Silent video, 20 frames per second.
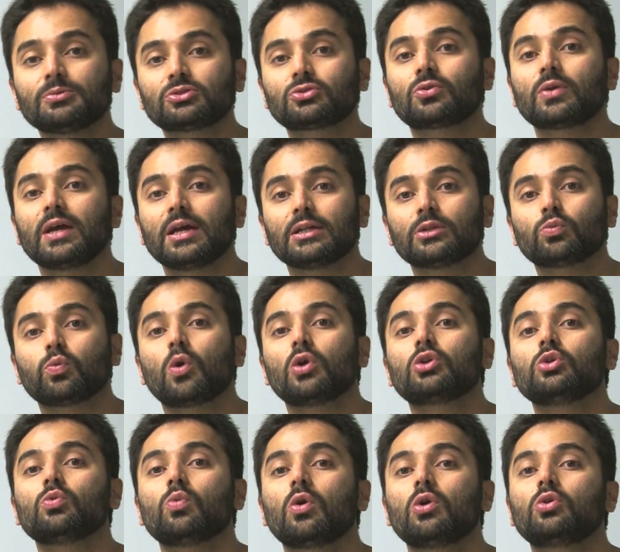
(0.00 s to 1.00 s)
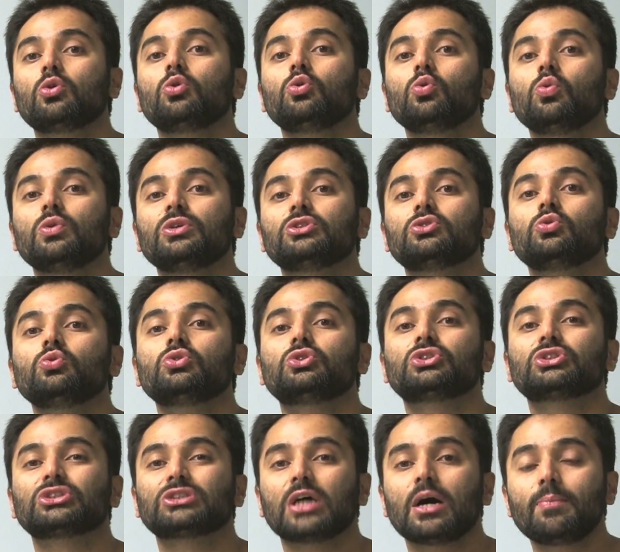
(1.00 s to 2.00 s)
strength, what you want to do is do
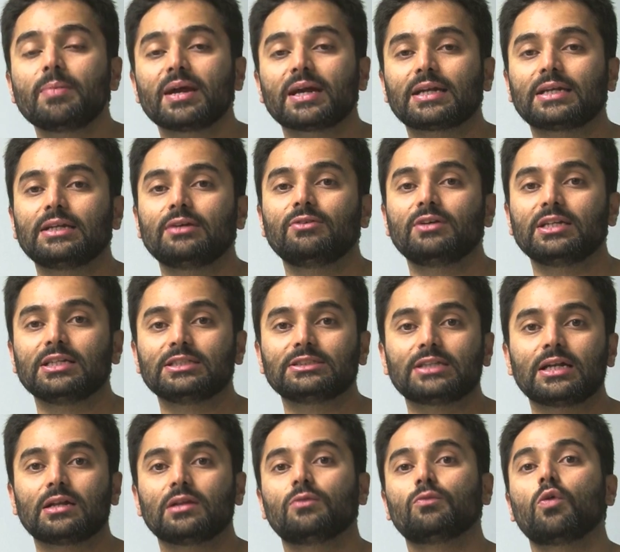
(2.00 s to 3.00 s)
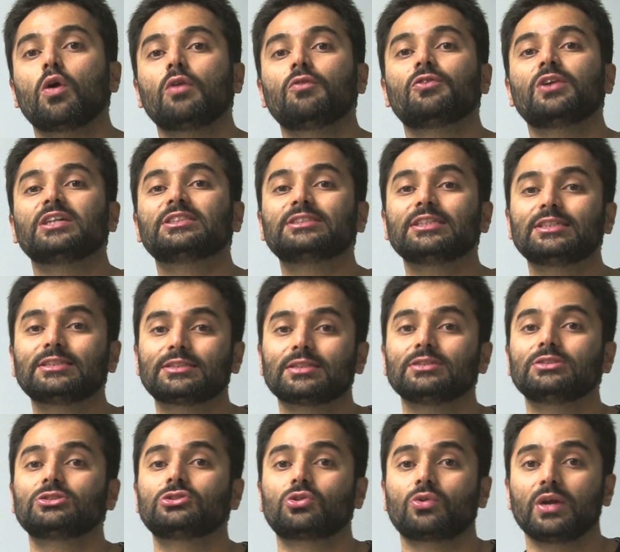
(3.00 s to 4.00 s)
some activities that involve
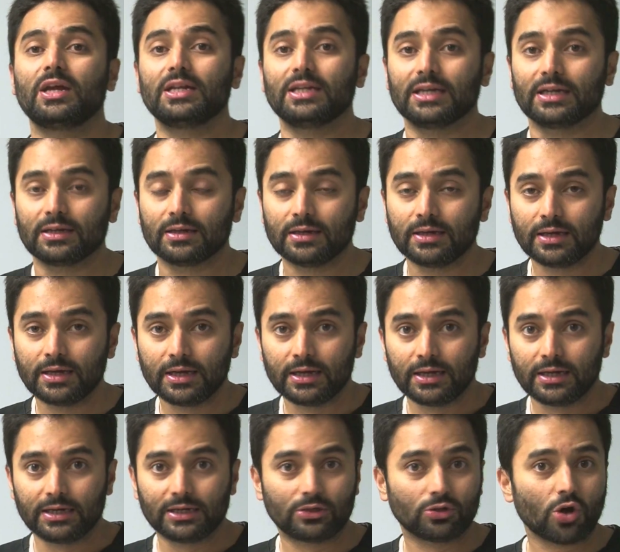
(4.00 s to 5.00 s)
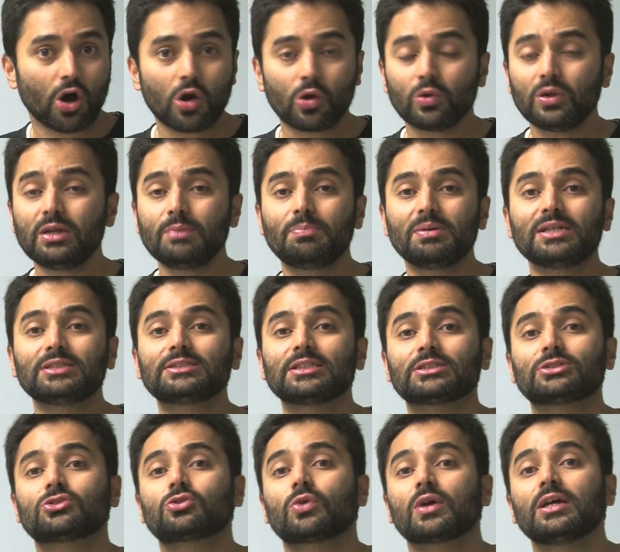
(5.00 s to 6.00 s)
resistance training. It not only builds the
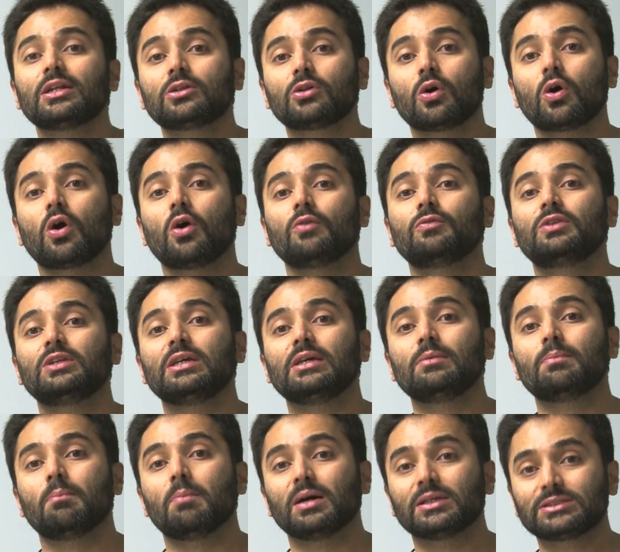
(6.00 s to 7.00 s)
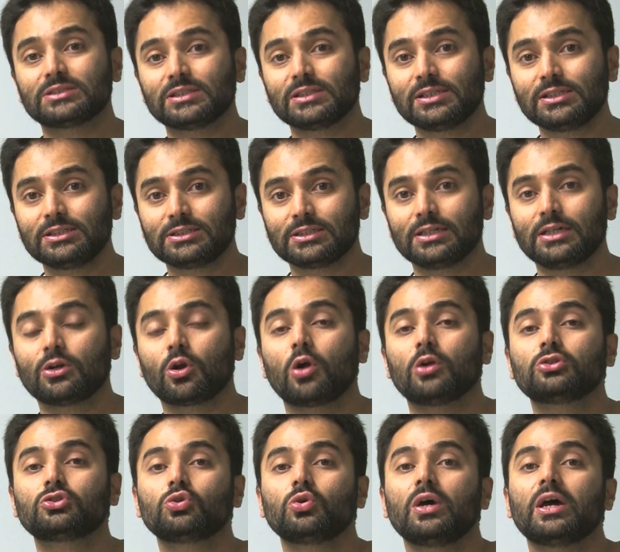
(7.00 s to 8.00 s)
strength of the muscles, it
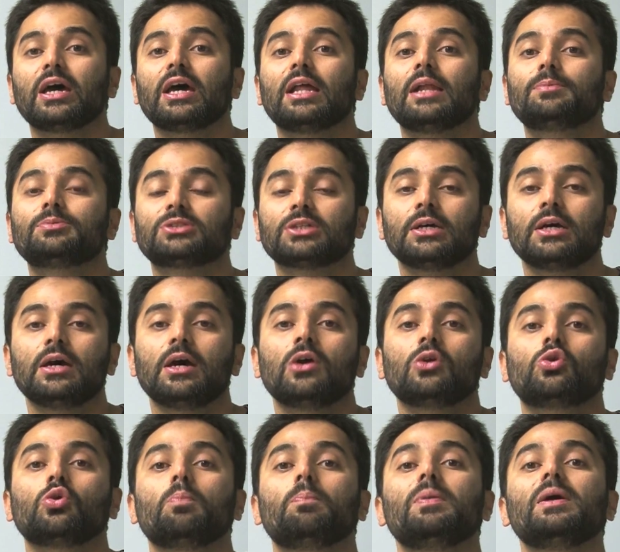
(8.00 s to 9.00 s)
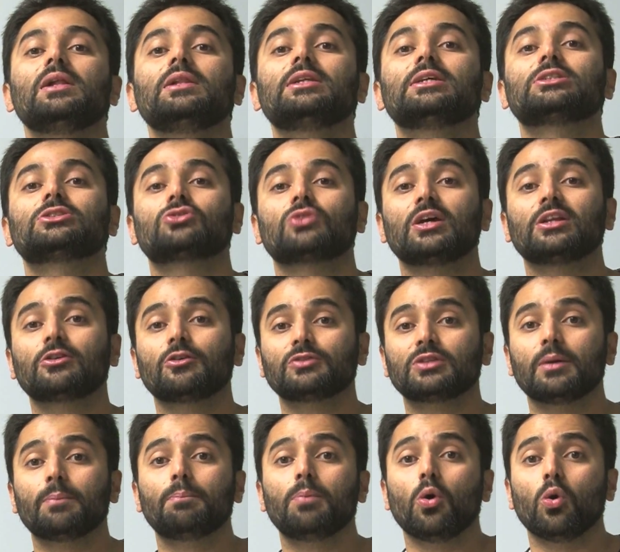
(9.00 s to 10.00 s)
also helps to build the strength of
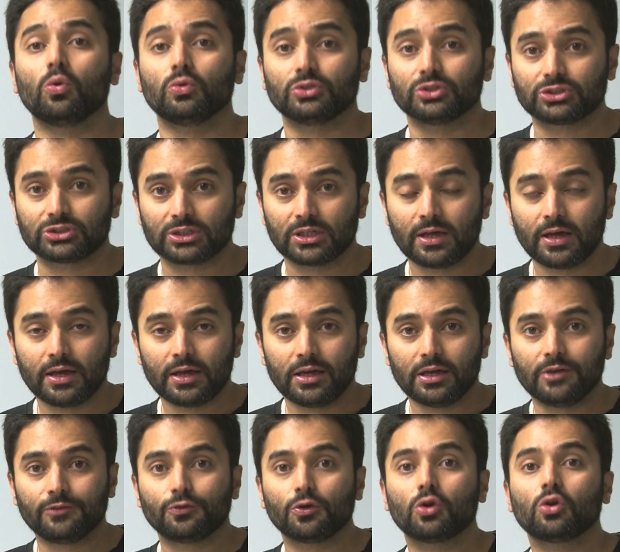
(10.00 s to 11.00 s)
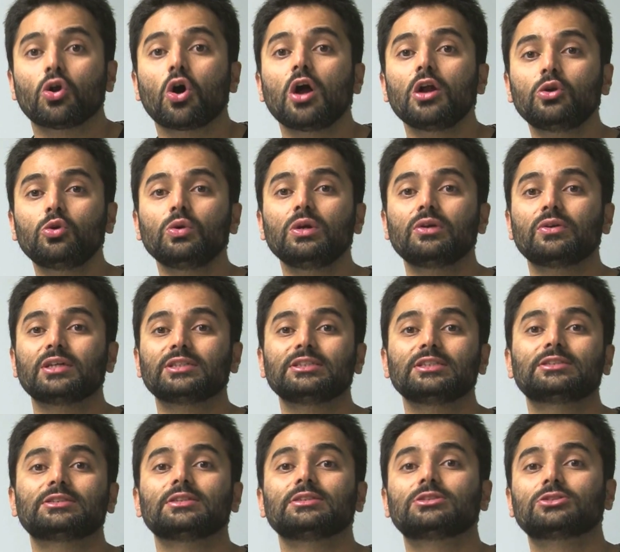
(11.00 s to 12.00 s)
the bones. If you're not doing
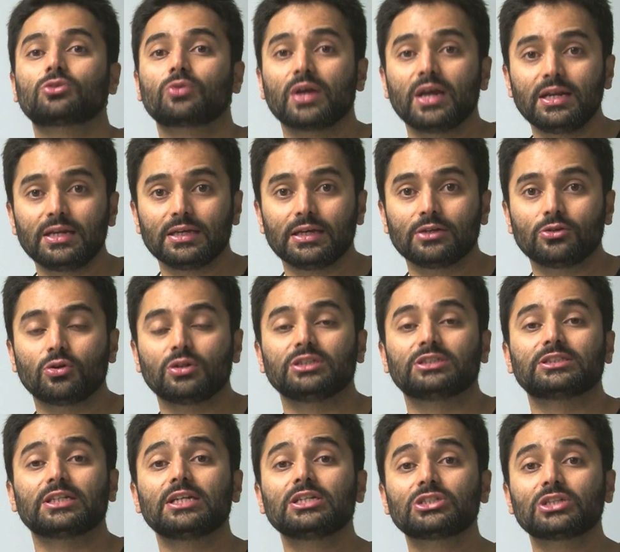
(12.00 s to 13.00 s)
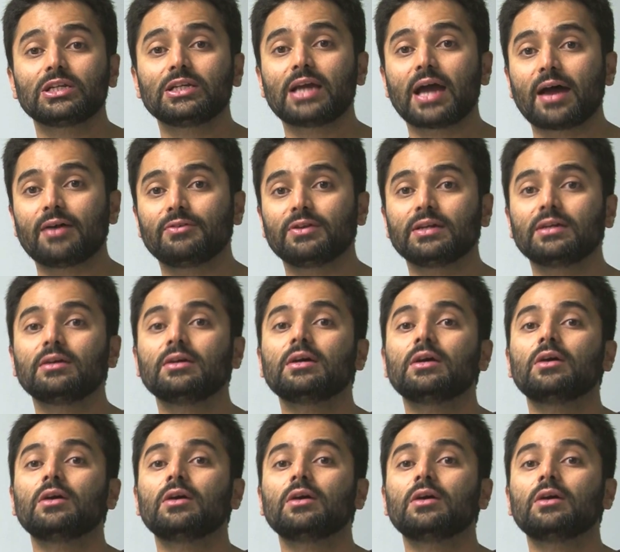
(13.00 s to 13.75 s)
resistance training, you're essentially having